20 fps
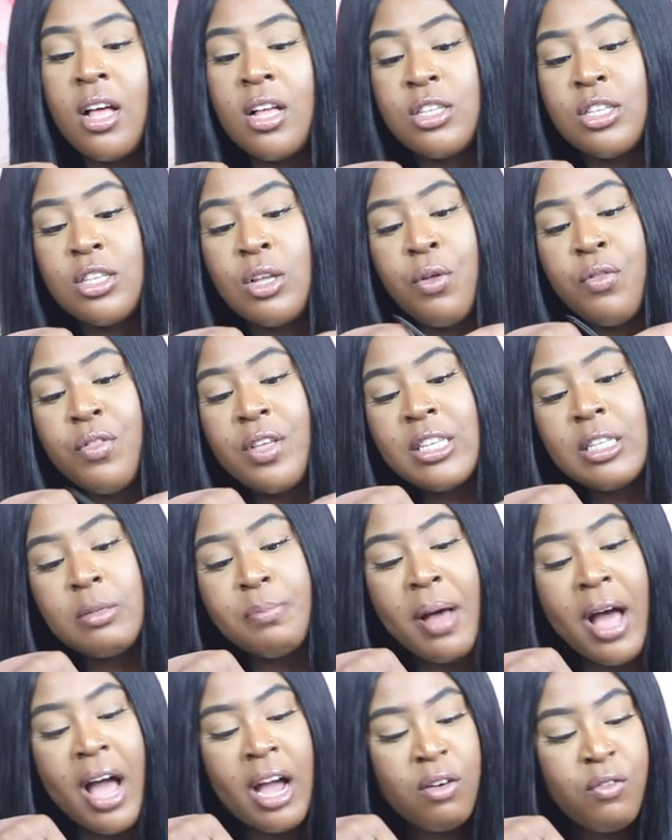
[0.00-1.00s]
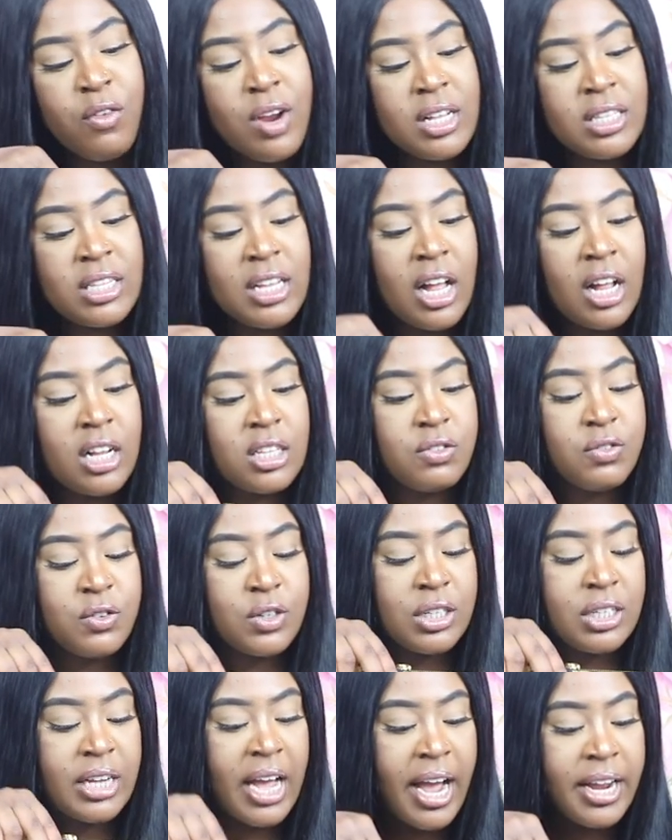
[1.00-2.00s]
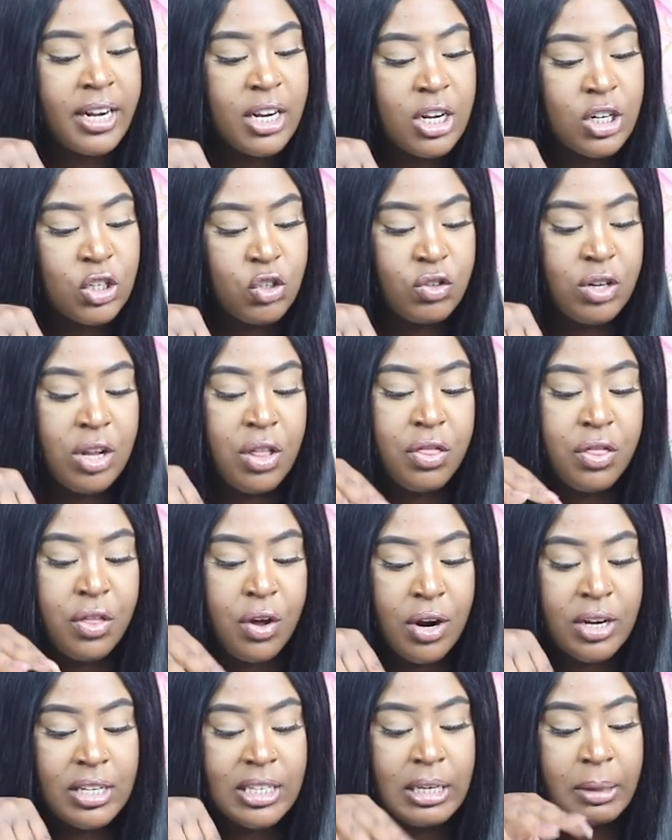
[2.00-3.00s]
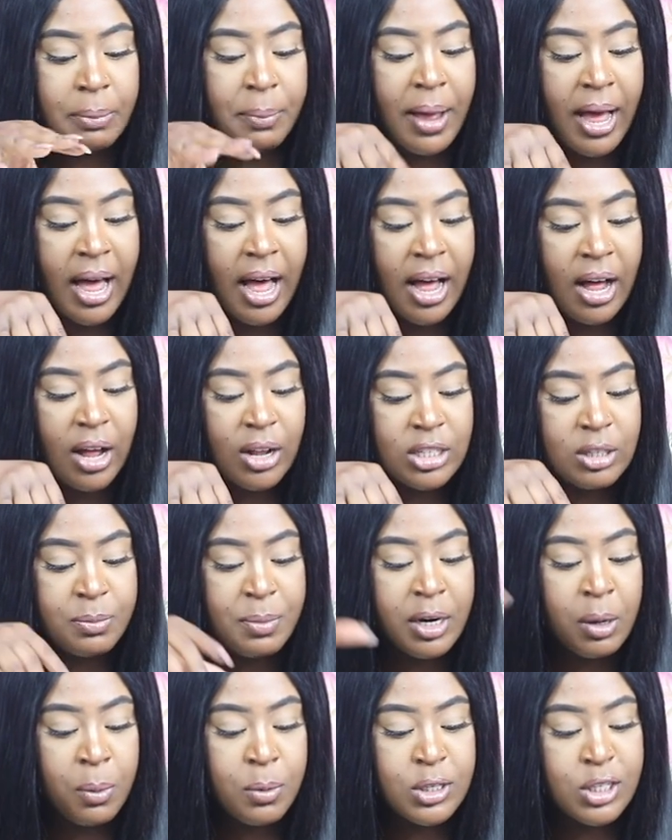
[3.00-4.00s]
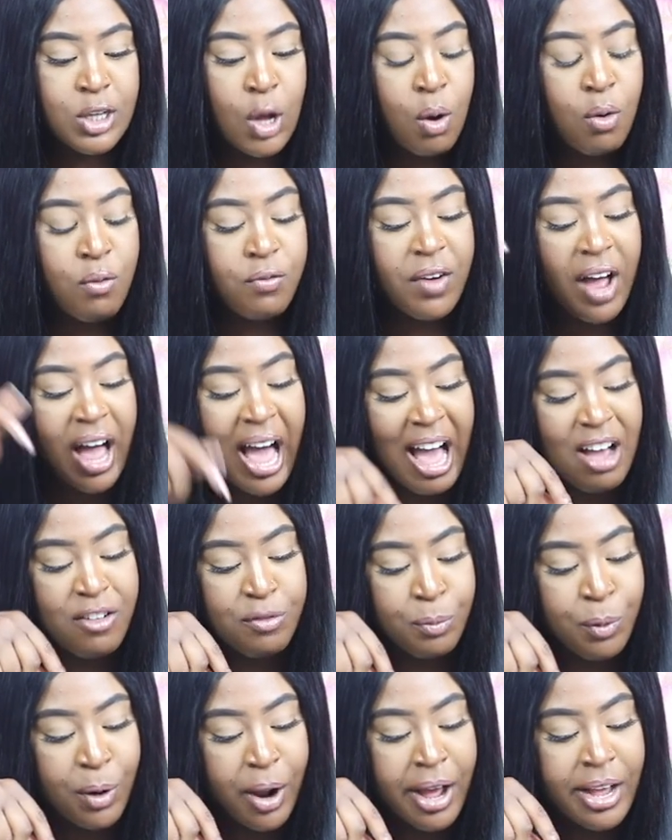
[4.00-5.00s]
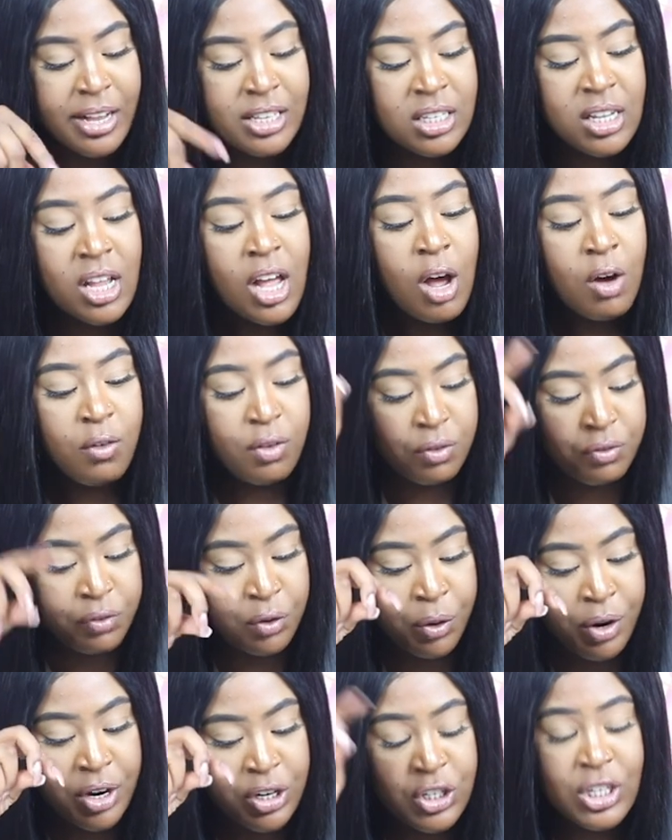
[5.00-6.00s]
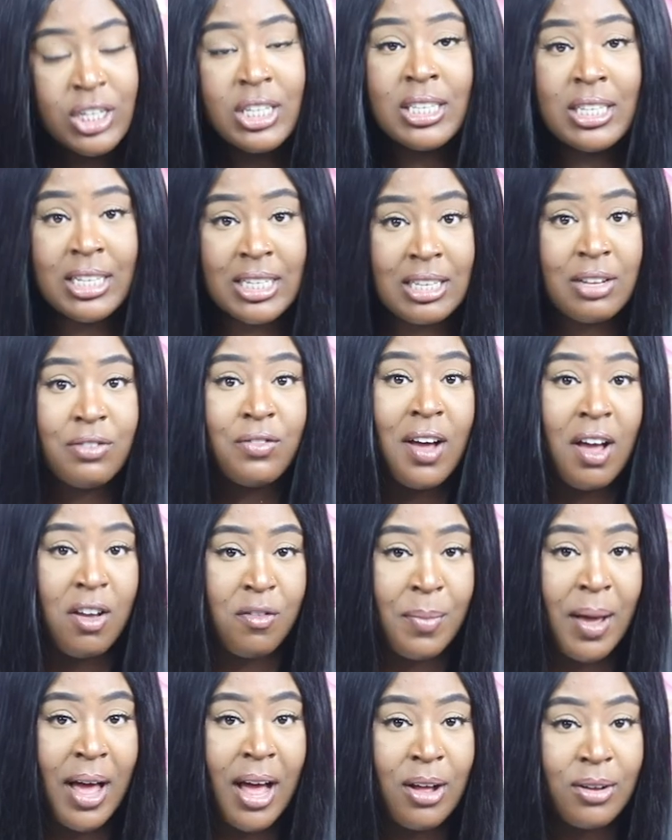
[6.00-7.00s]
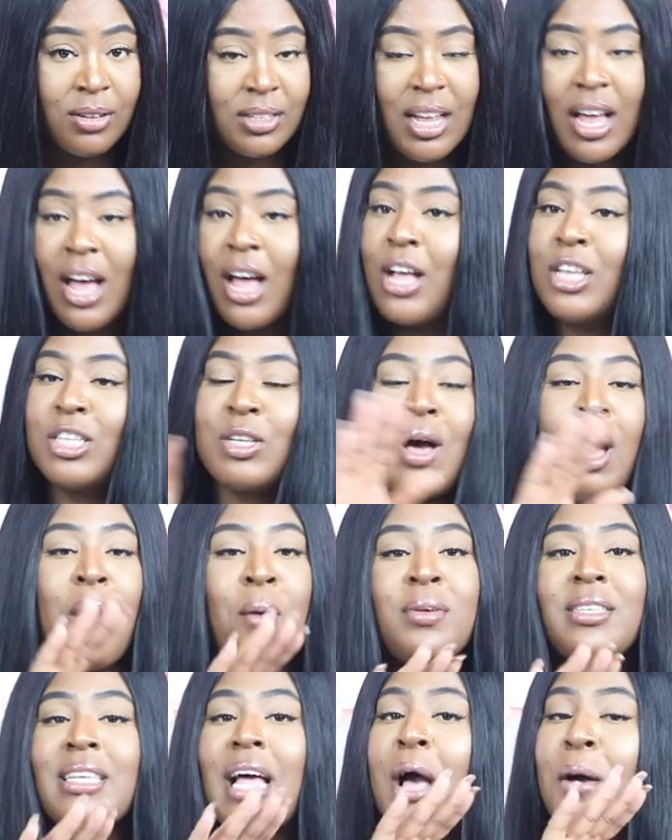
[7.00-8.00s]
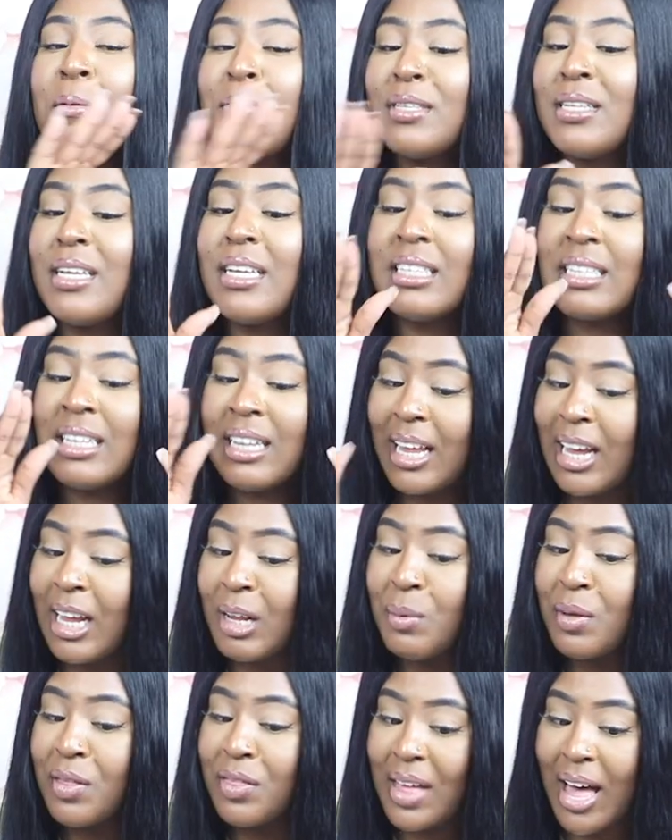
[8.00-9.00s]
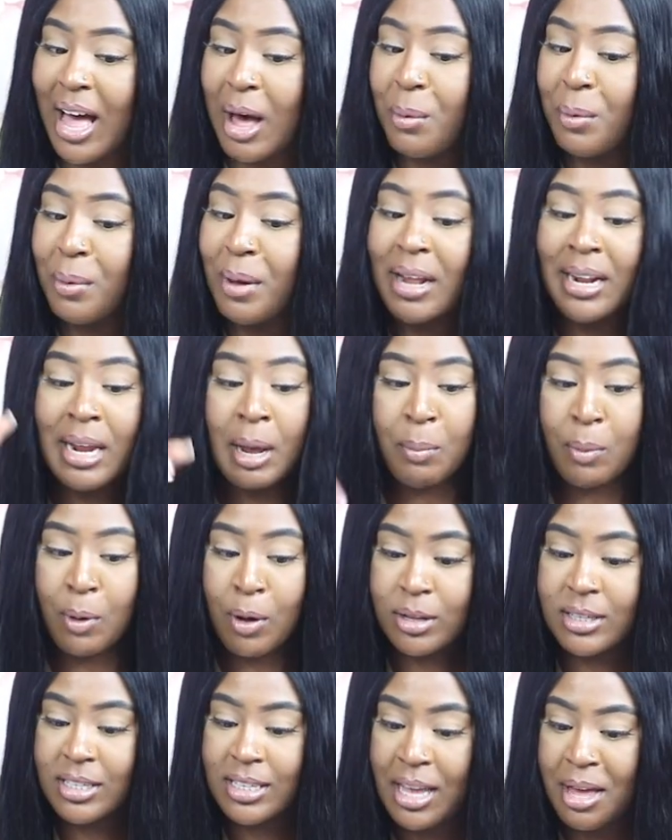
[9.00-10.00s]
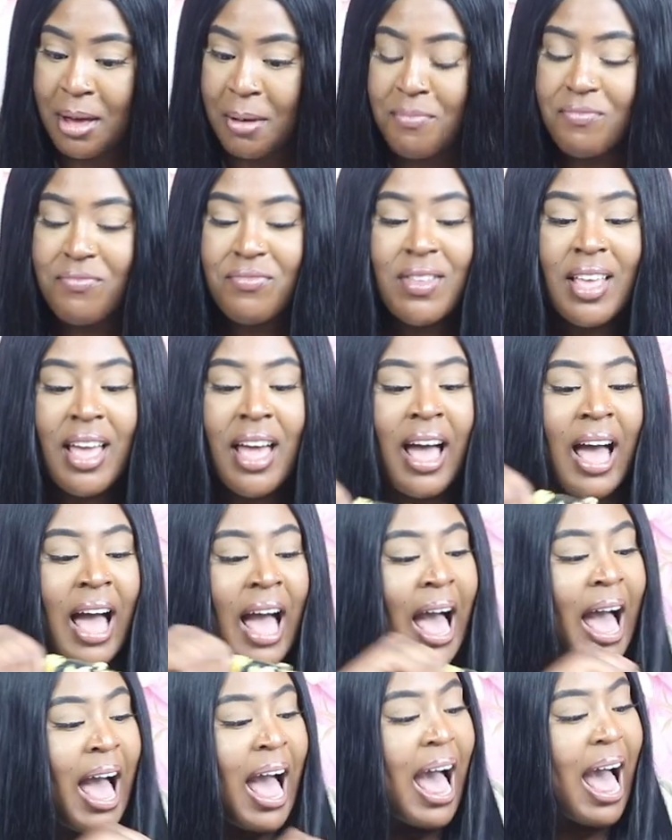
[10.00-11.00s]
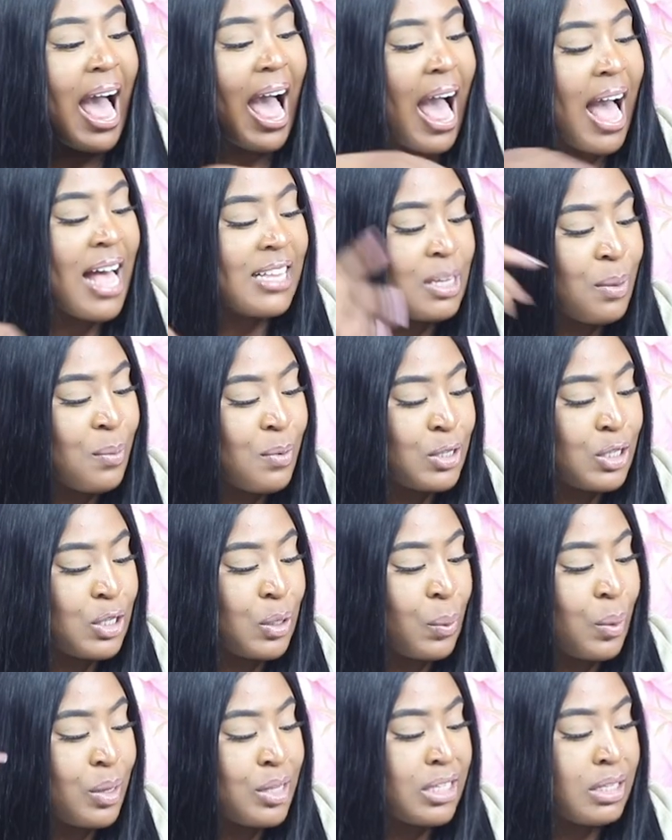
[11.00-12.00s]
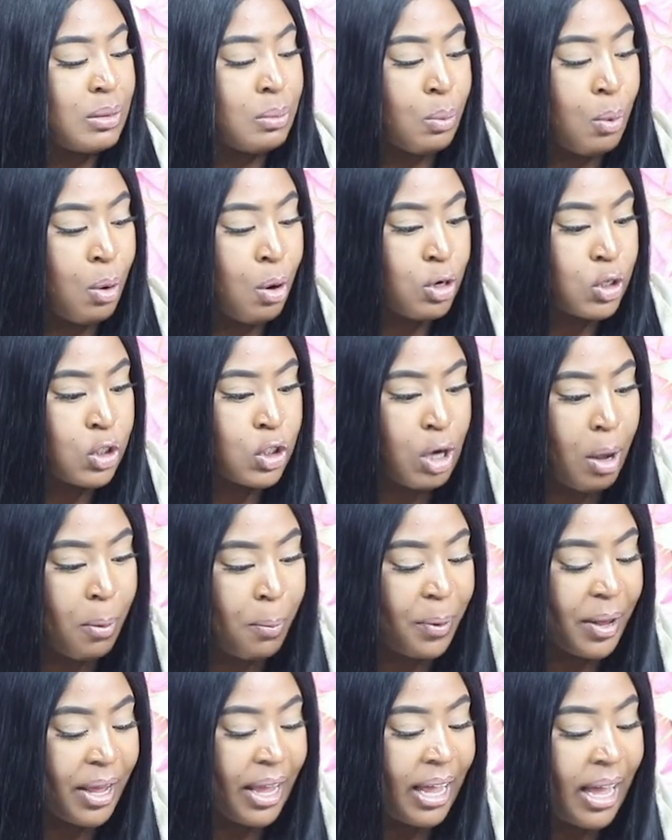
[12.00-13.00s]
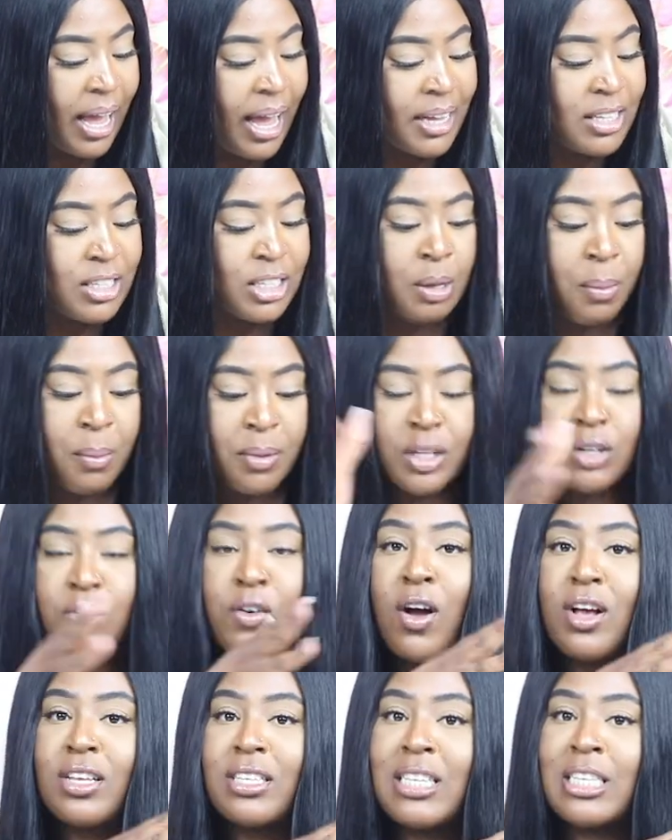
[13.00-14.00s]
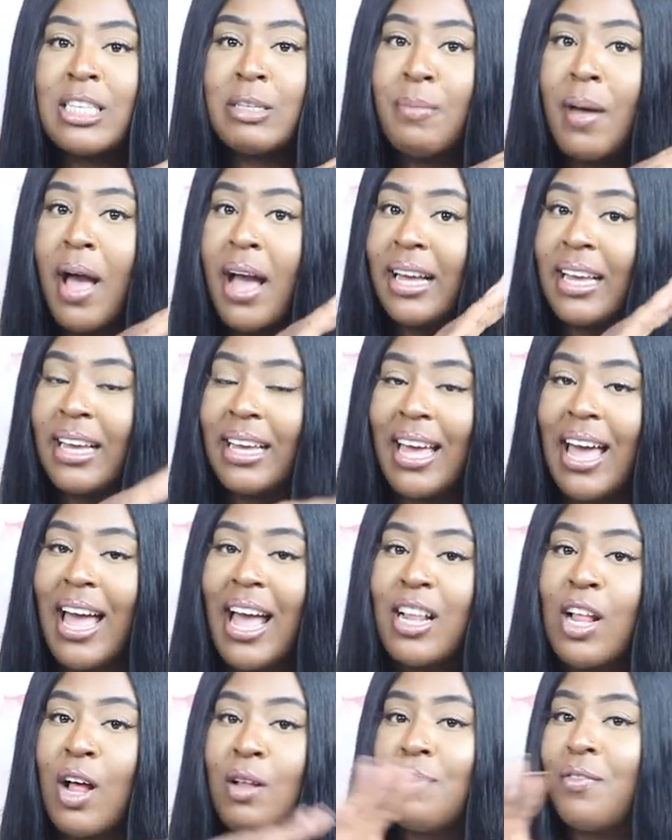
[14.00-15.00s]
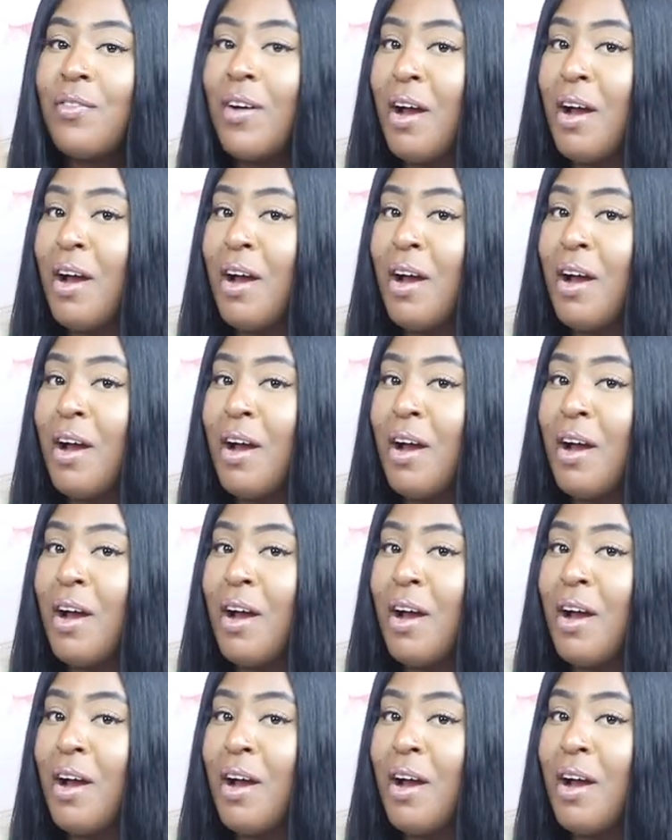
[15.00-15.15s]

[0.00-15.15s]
So this bag retailed for nine hundred and thirty pounds, but it was going for half price for four hundred and sixty-five pounds. So I was absolutely delighted with that and I bought it. As I was doing some more shopping, I stumbled across this bag again on